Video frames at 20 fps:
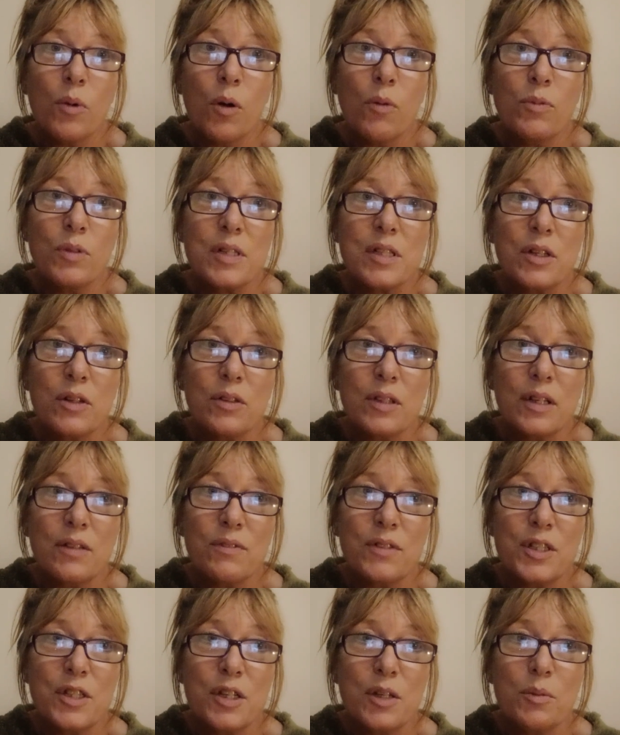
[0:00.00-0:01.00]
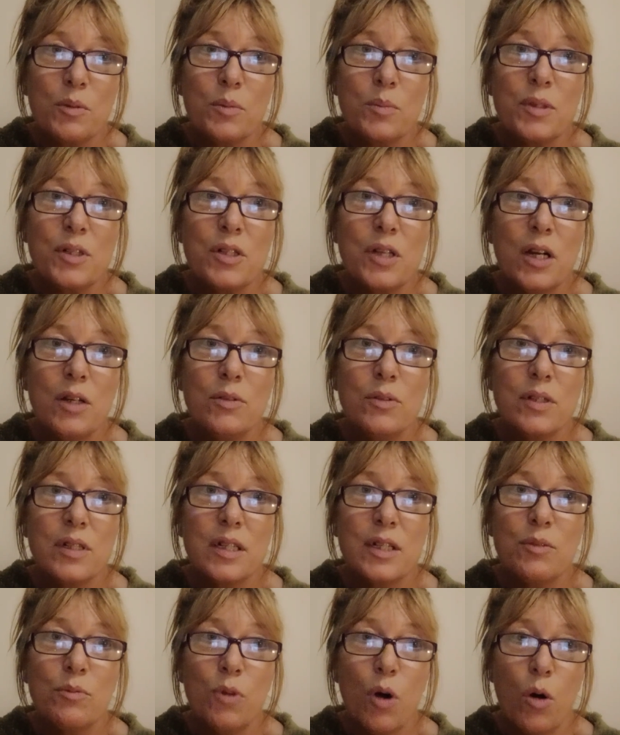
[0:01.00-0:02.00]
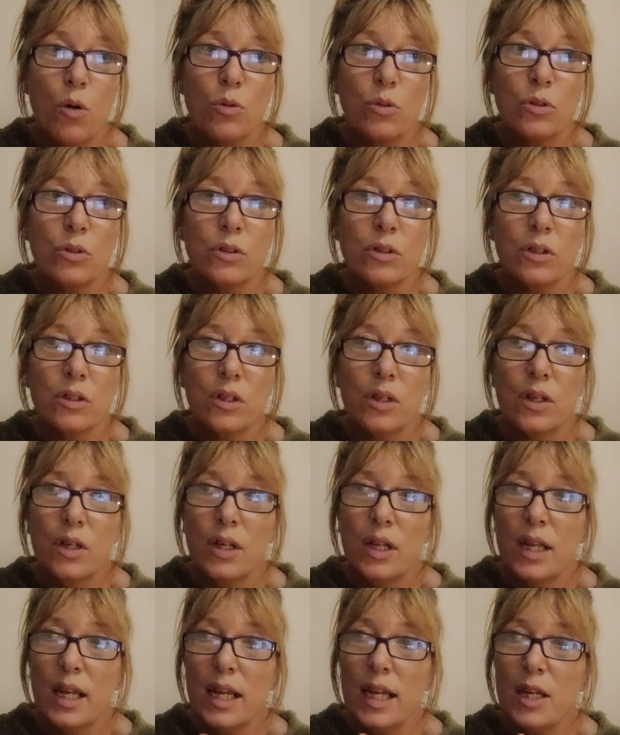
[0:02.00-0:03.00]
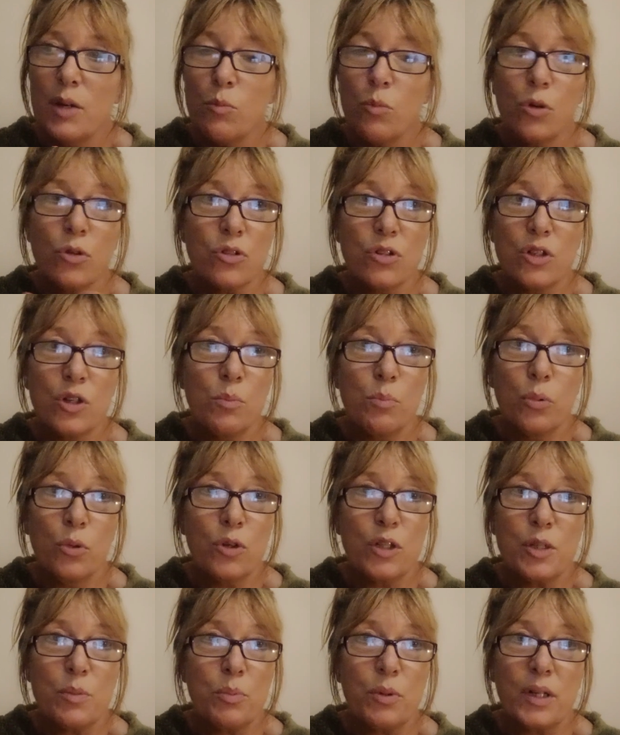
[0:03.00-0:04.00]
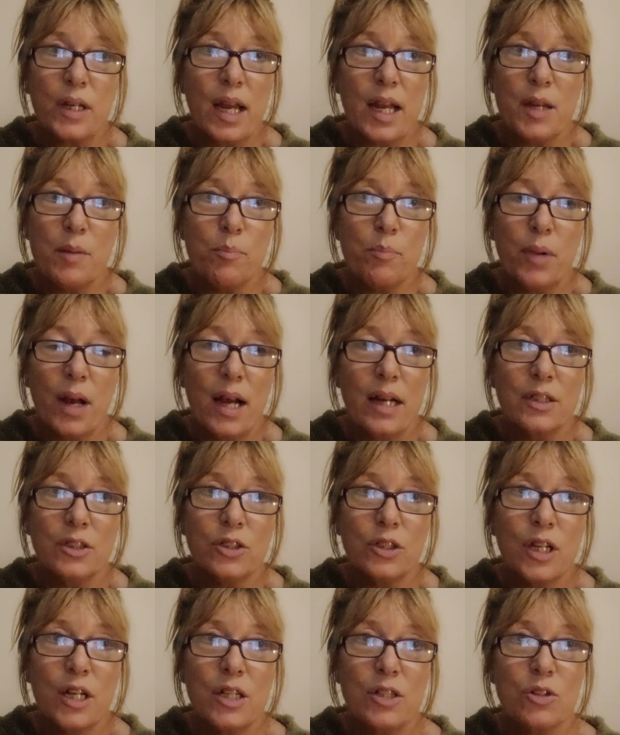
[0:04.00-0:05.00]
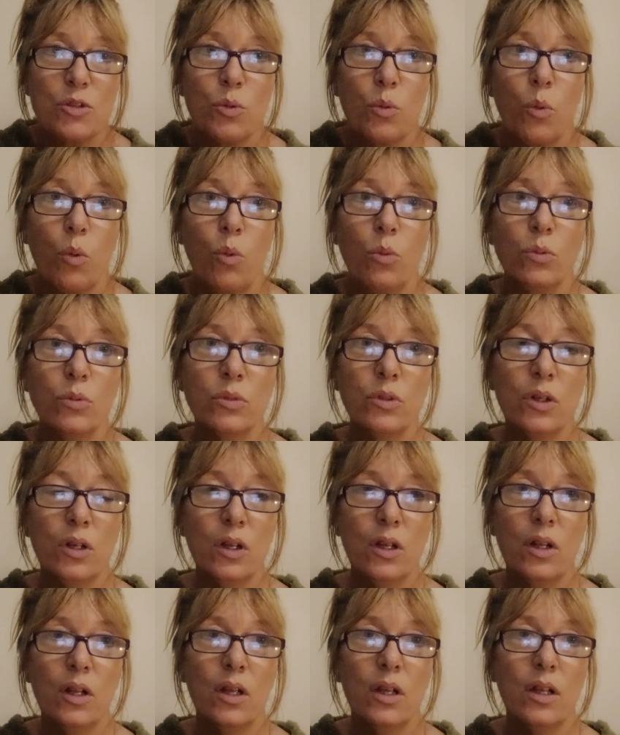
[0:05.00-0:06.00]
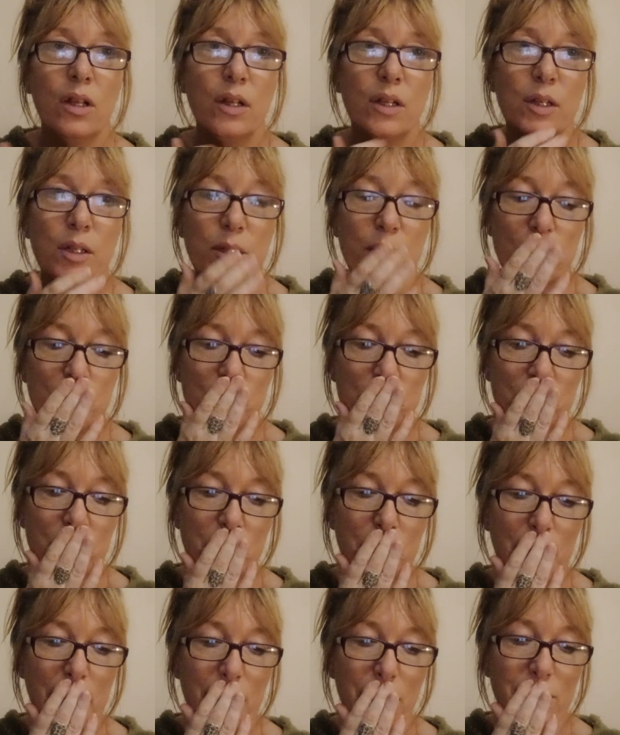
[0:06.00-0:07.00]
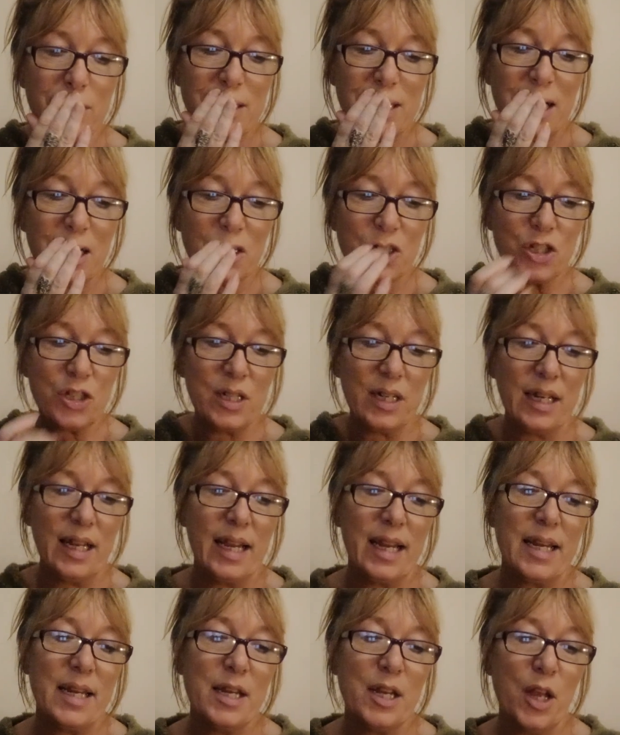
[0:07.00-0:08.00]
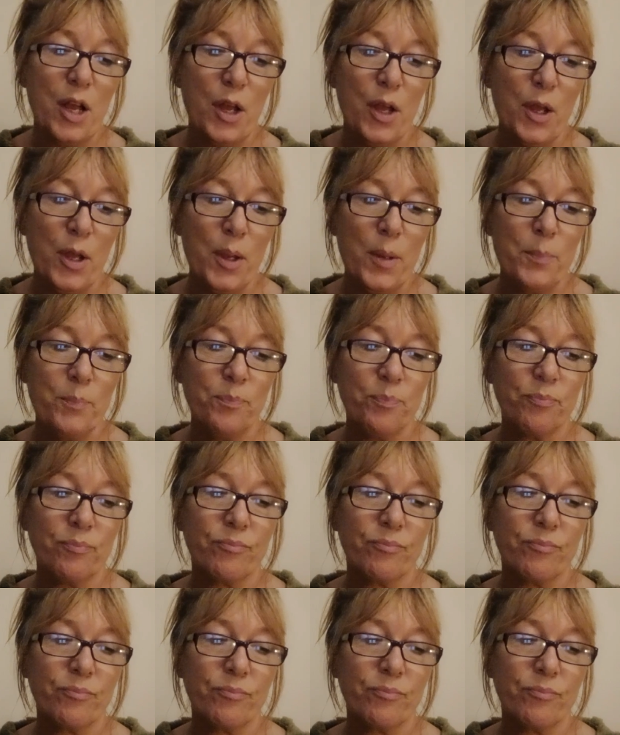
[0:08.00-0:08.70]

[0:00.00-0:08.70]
Obviously on that video we were totally wrong. It wasn't a Boys Brigade badge at all. It was actually a